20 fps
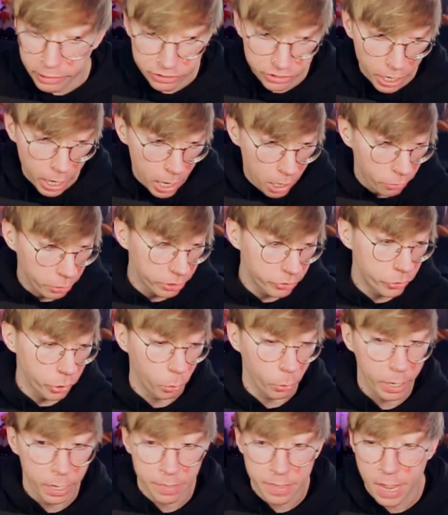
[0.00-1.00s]
air
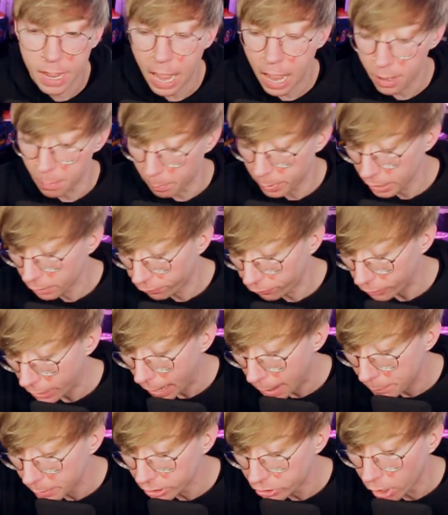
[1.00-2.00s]
into it, and they had a big
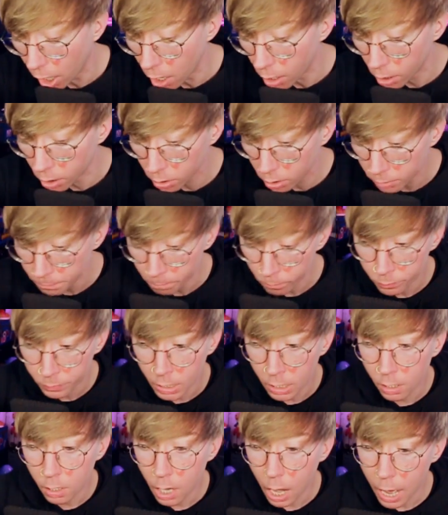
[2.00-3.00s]
flappy tongue.
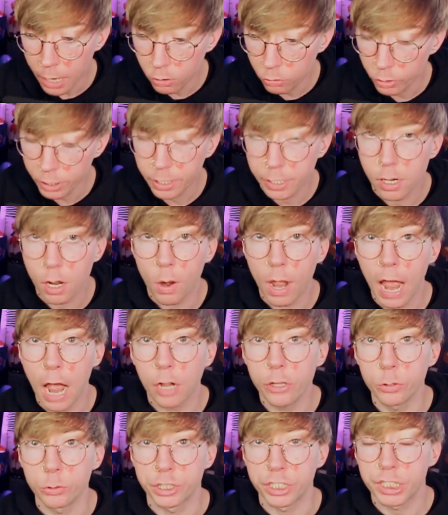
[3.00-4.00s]
I don't really know how
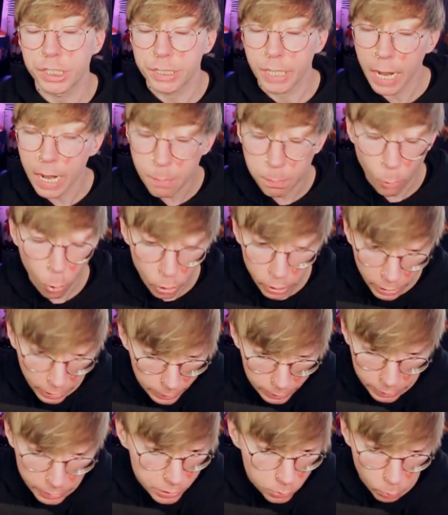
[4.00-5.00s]
you skateboard in
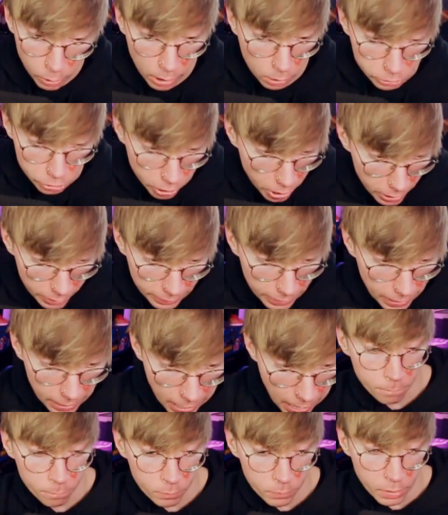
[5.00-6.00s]
it is what I was trying to get
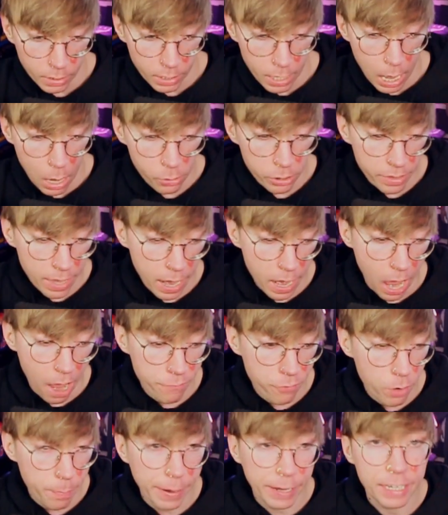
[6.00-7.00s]
at. Like, how did that
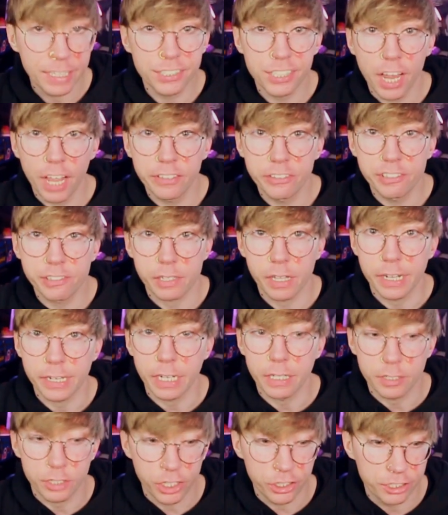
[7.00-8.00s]
ever make sense? Like,
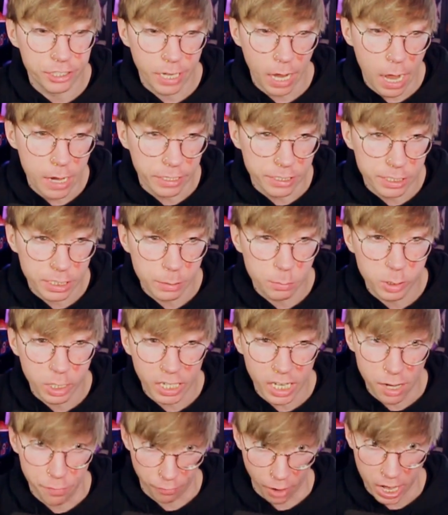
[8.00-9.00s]
it just kind of seems
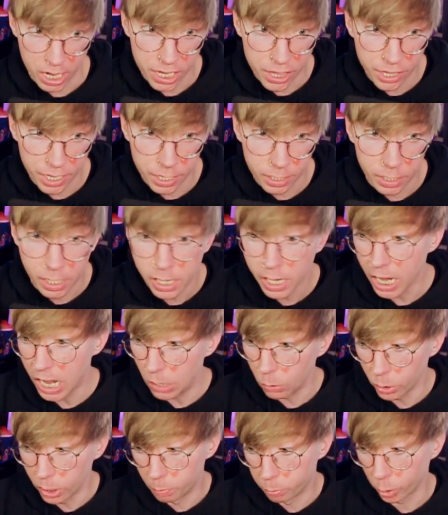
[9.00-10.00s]
like, if anything, it
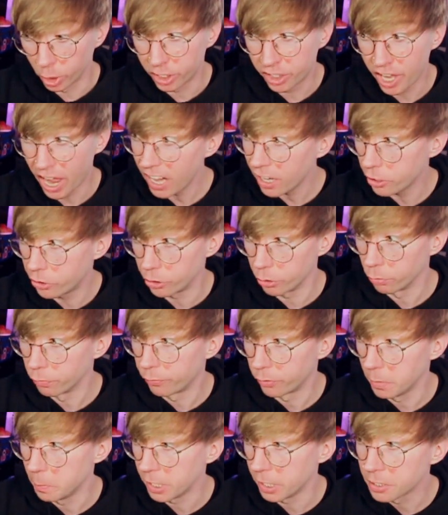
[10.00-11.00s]
would protect you
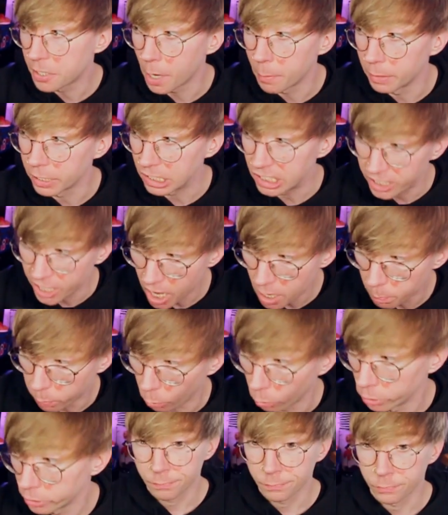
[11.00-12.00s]
from incoming
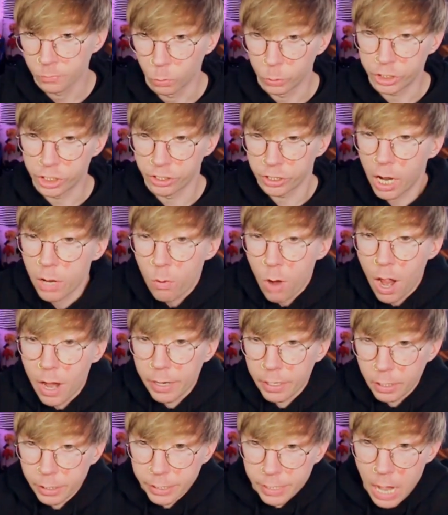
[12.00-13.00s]
skateboards, which is
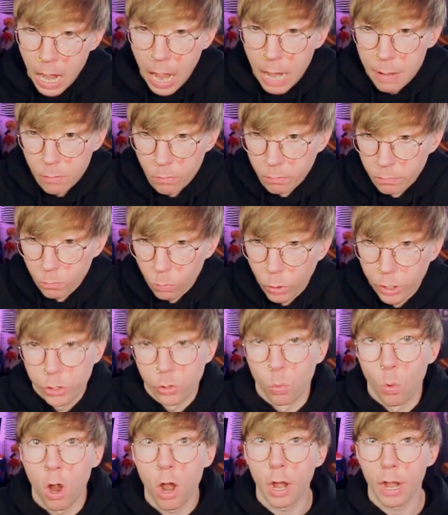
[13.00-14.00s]
ironically not what you
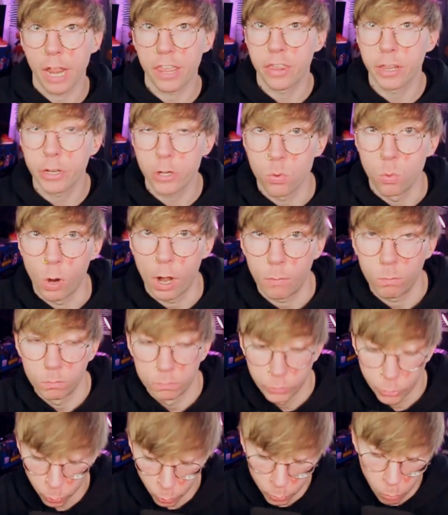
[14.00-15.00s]
want. I think you
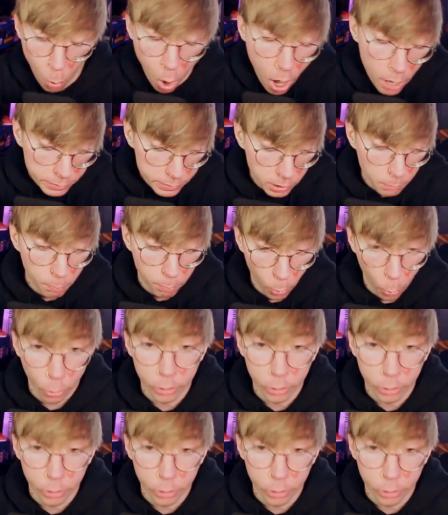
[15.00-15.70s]
would want some board